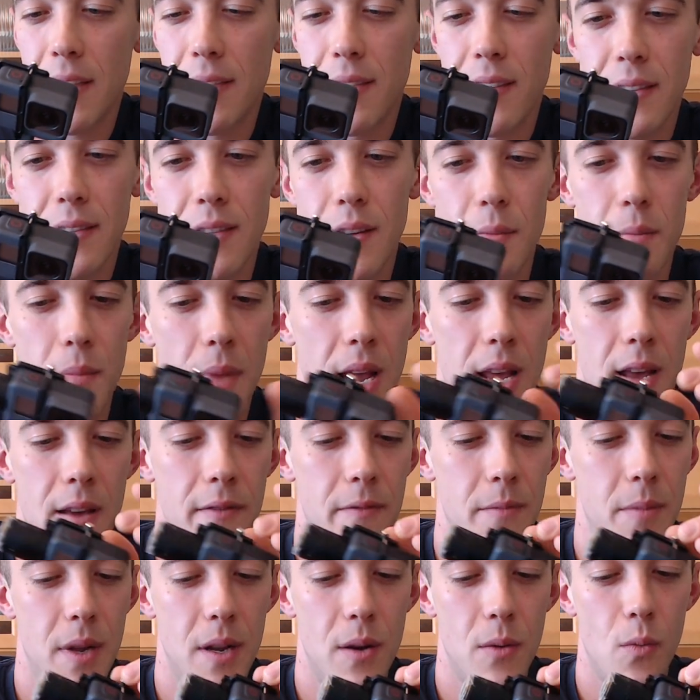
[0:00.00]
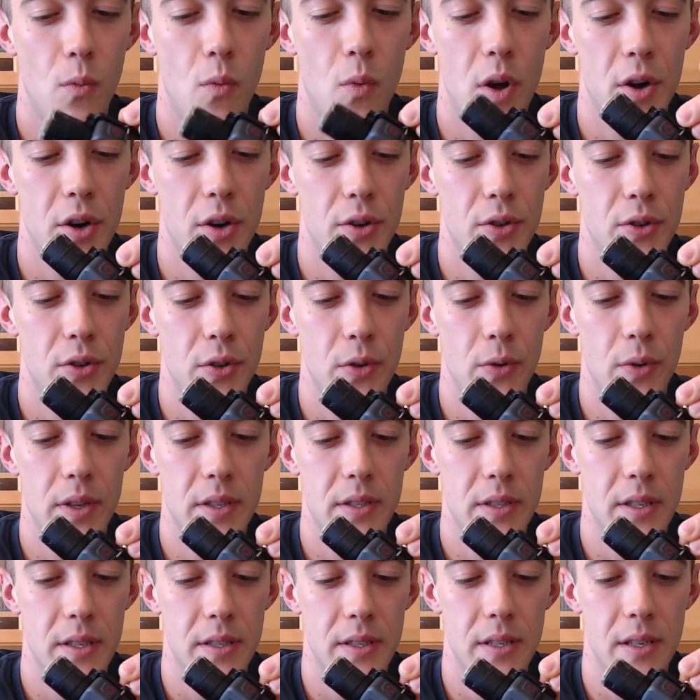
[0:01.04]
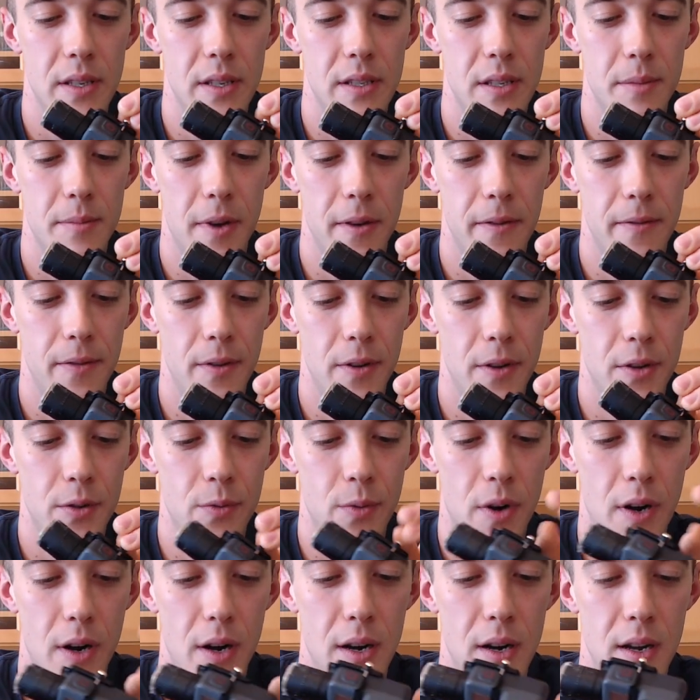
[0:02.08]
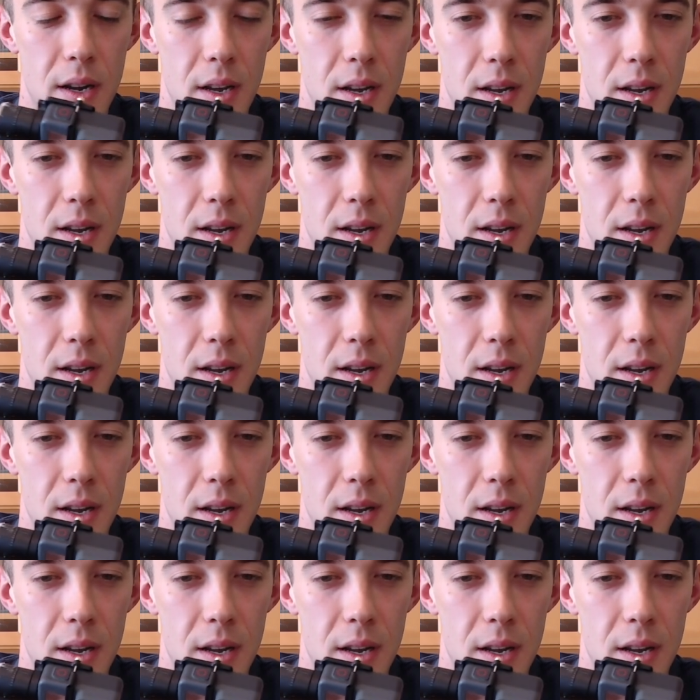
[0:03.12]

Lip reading: think there may have been 1 or 2 instances in my footage where